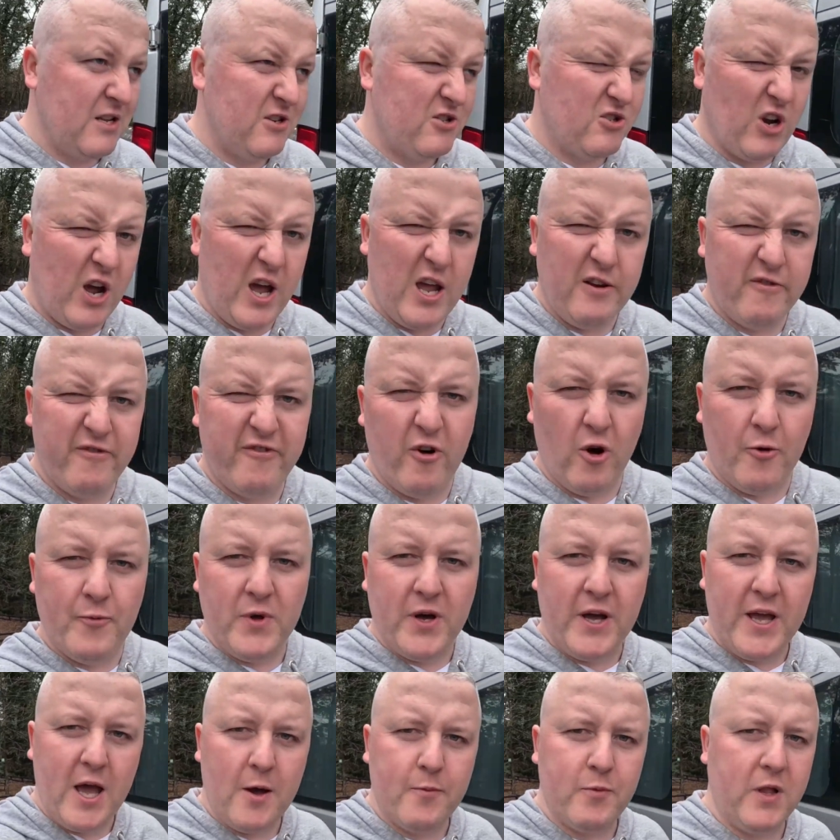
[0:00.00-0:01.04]
try and
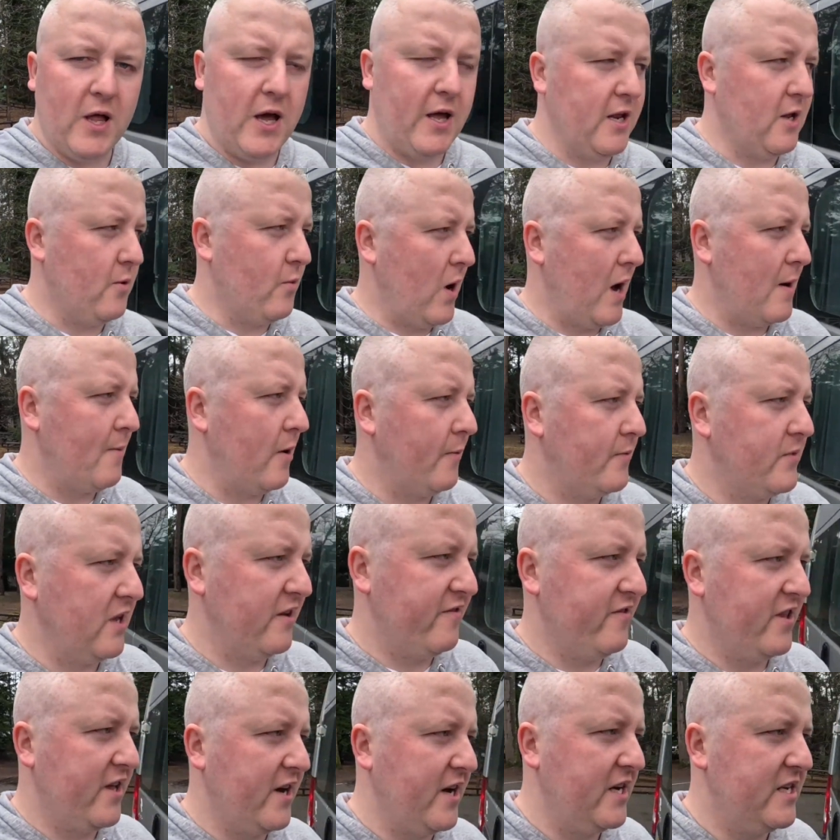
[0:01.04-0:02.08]
formulate a plan of what I'm up to
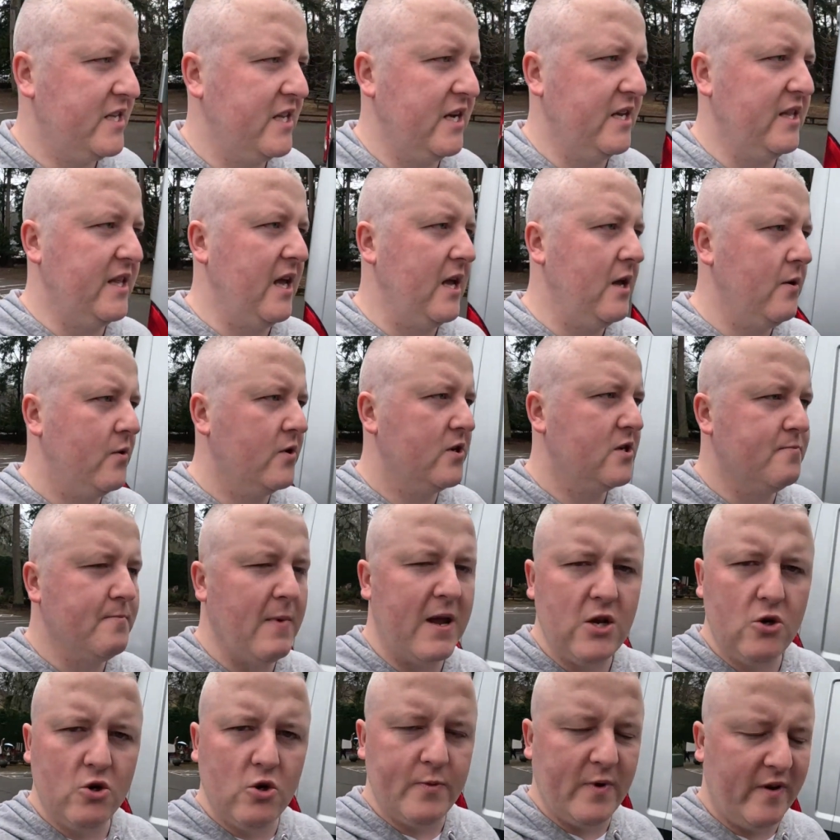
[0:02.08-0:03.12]
for the rest of the day, which
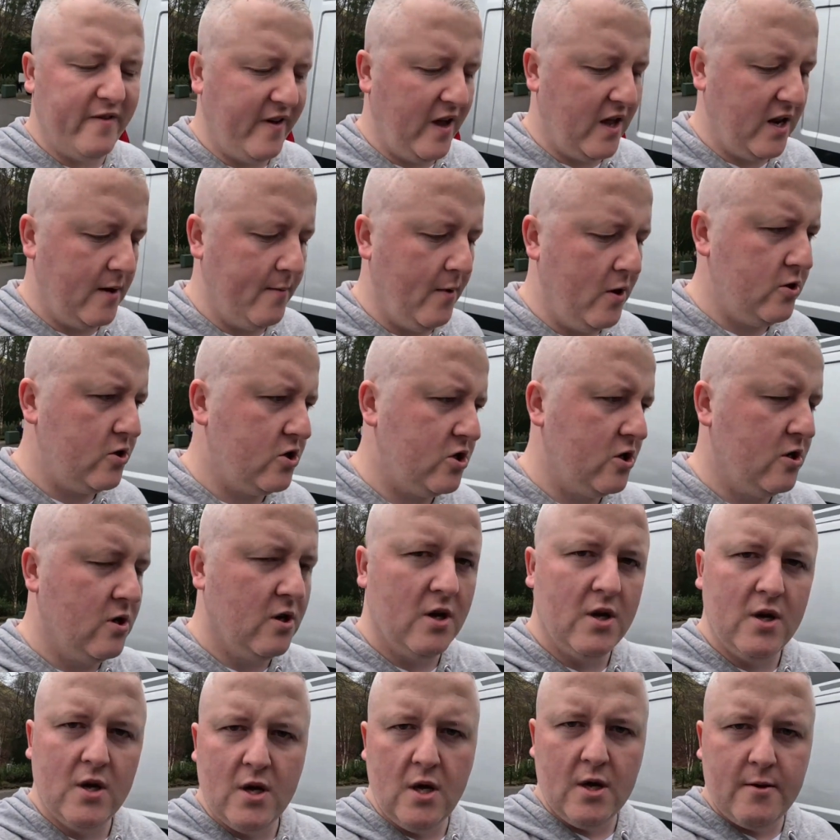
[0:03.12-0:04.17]
might not be very much,
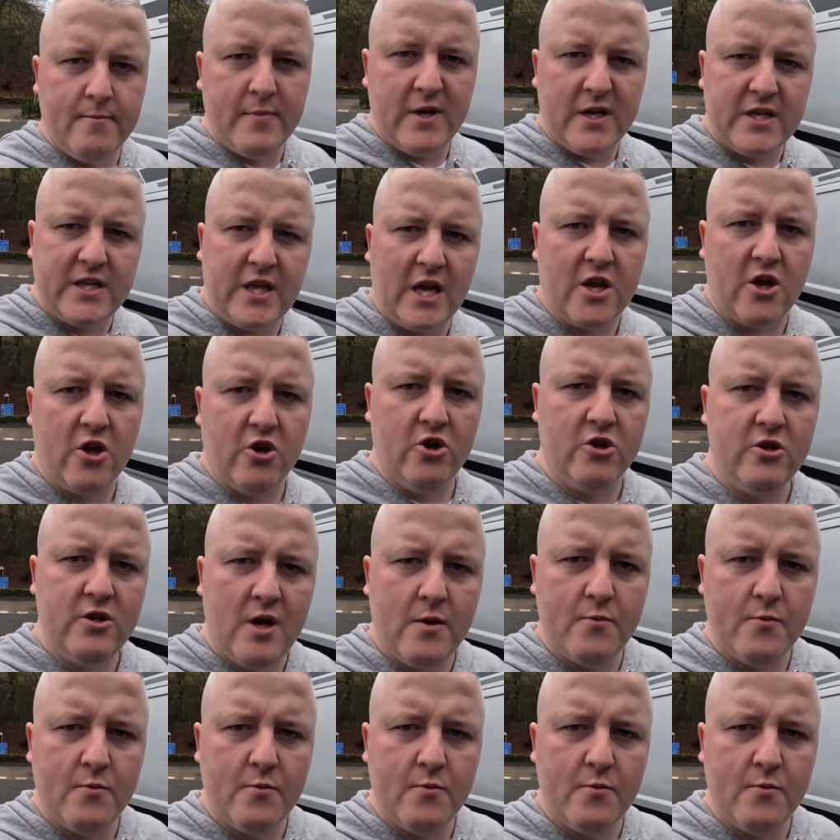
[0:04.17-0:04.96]
but stick around